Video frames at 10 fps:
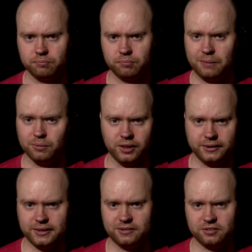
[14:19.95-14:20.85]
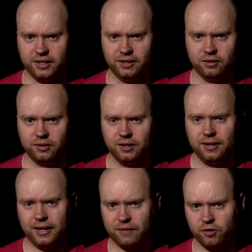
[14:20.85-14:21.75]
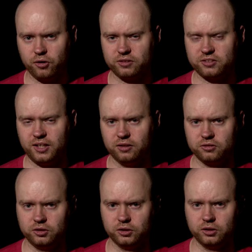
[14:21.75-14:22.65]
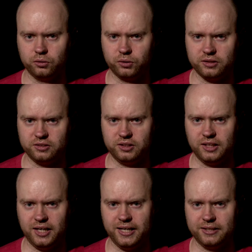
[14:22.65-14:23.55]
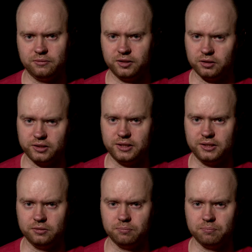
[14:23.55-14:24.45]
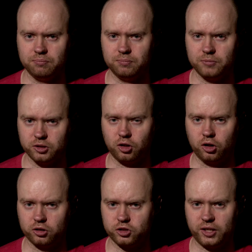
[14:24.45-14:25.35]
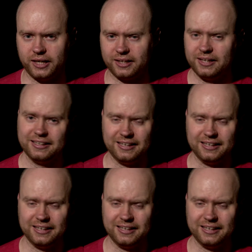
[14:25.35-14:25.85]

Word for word: People like that sound. I've heard it sounds good on a di clean guitar track.